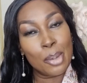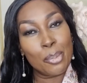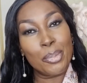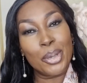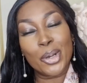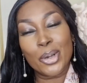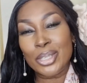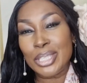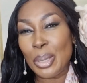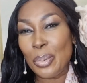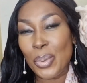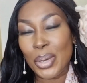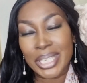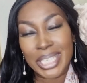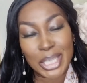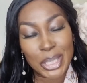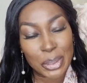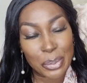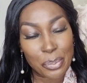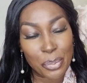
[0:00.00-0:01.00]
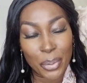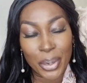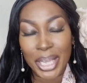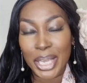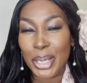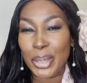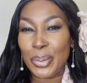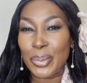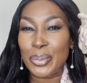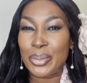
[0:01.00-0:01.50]
because I wanted to
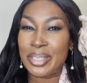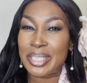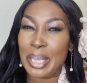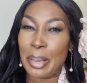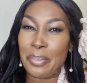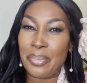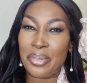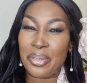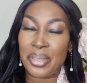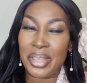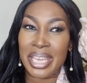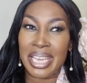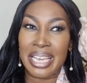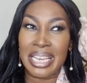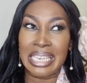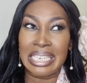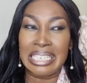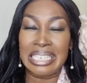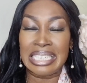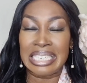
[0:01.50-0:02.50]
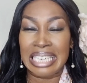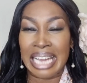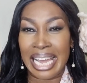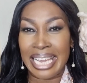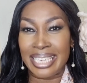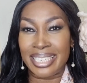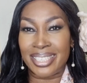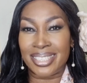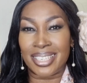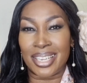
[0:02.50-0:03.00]
bring you something
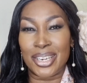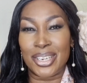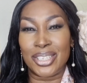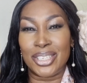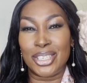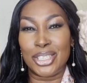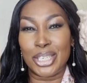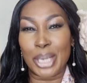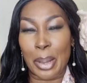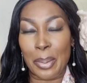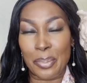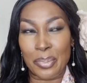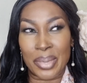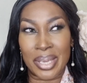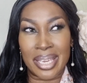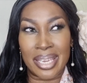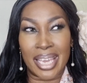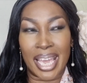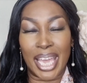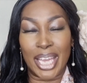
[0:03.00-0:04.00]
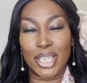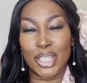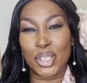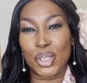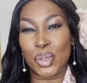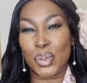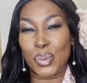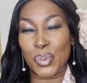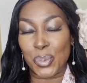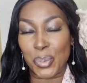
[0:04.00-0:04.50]
nice and yummy and
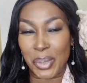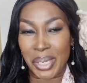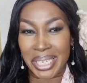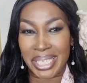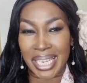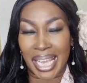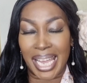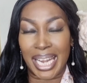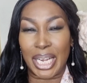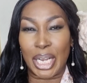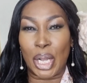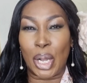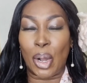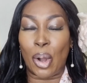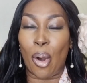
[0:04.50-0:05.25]
sweet and